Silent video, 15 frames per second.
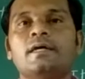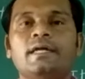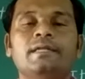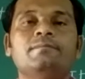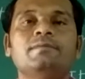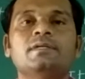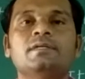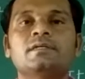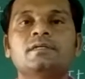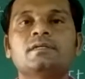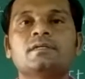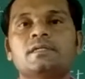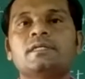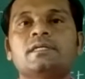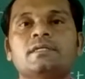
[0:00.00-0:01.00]

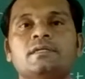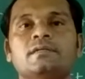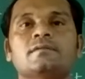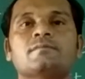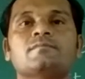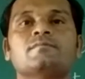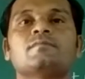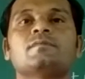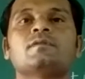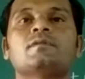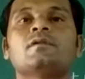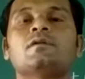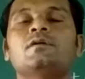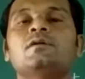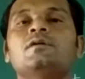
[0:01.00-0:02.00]
enemy king.
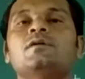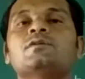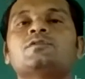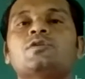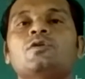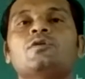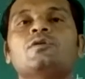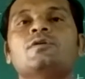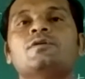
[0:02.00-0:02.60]
So